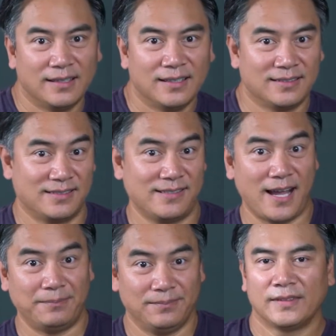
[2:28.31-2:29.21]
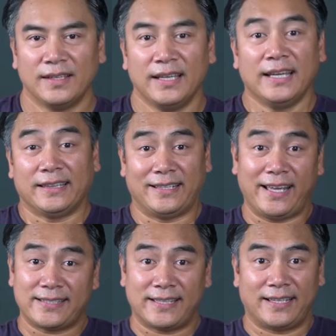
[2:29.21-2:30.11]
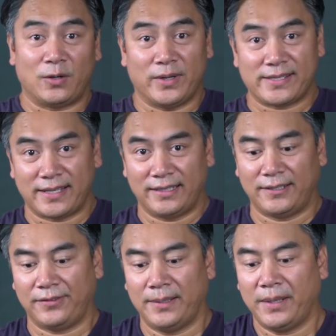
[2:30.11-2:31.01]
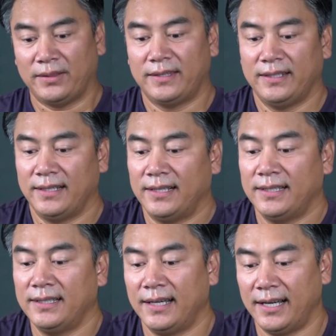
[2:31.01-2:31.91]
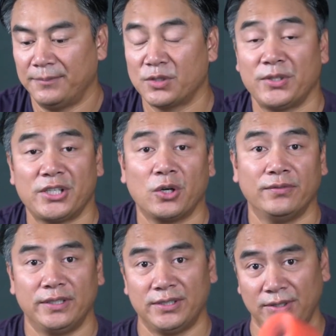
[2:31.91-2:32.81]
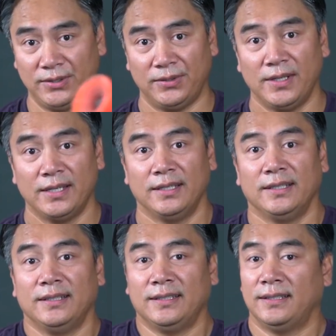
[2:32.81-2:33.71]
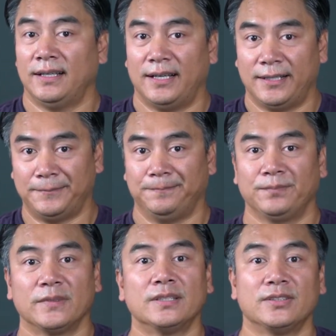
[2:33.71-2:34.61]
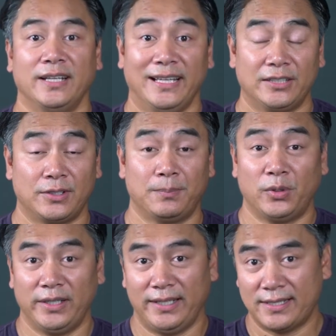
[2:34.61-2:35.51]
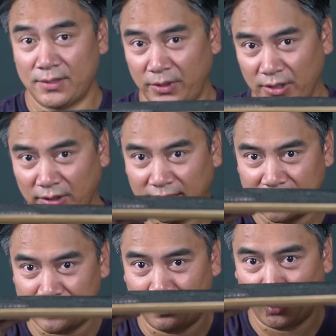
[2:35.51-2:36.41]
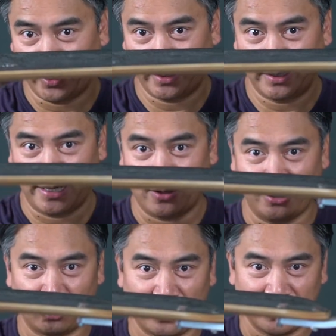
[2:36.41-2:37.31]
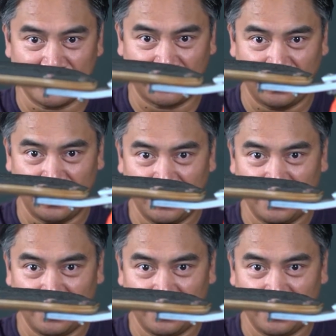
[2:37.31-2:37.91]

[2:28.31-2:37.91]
to stop. The next thing that was different about the switching over to the electric board is when you look at this board and how the trucks are